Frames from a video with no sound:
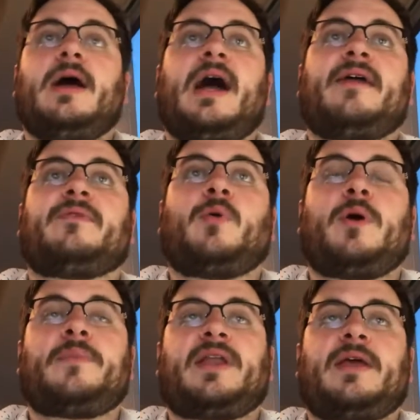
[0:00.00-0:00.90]
Hi
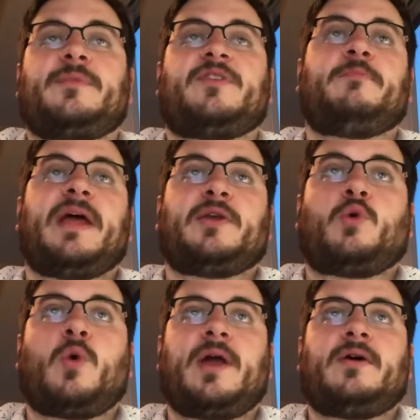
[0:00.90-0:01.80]
everyone, my name is Ben
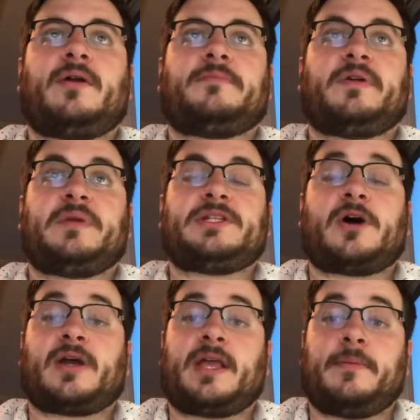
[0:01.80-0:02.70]
Quayle and I'm going to be
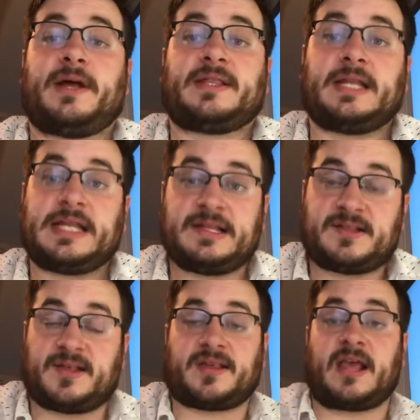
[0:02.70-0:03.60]
talking about the
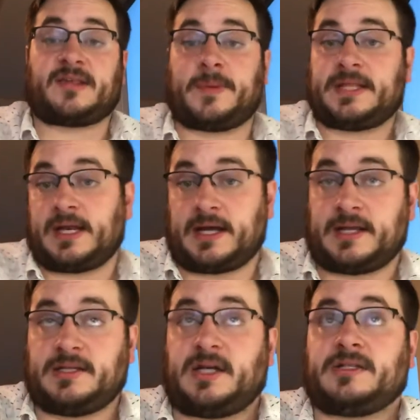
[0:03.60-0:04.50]
needs assessment that I
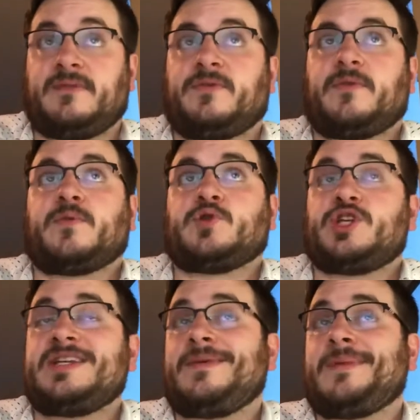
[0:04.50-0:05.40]
conducted for
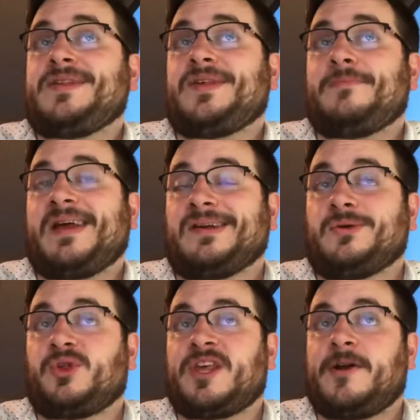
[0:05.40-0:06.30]
Virginia Mason
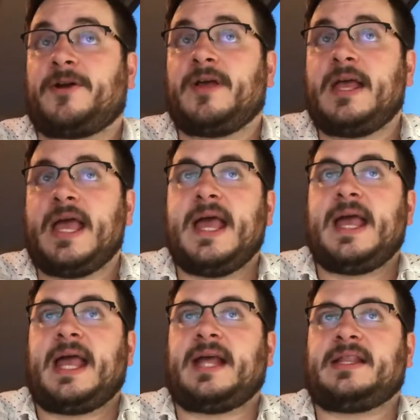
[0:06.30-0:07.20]
Medical Center
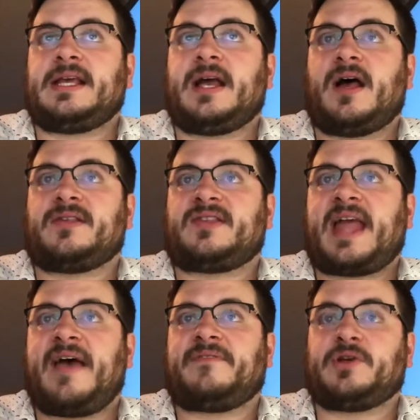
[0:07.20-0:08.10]
and the
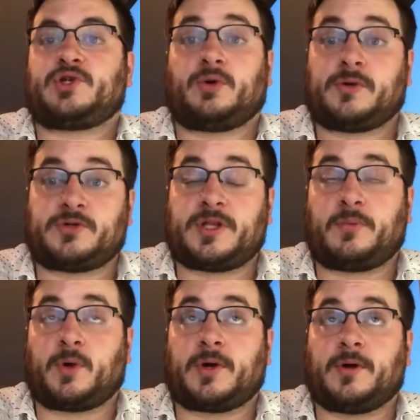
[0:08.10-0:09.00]
staffing shortage
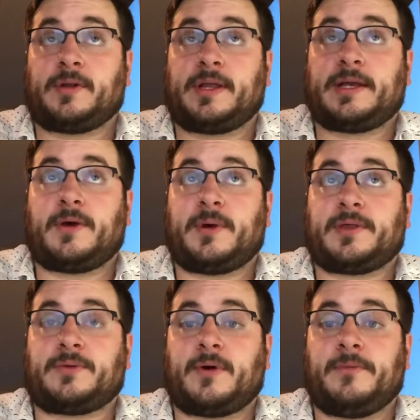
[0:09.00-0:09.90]
that we're currently going
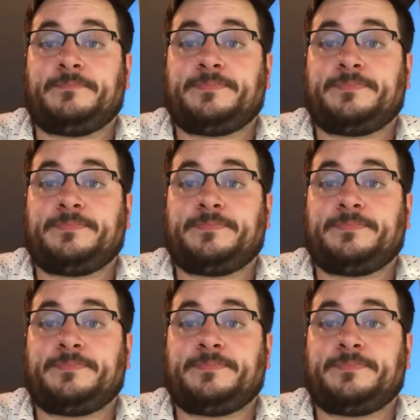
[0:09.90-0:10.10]
through.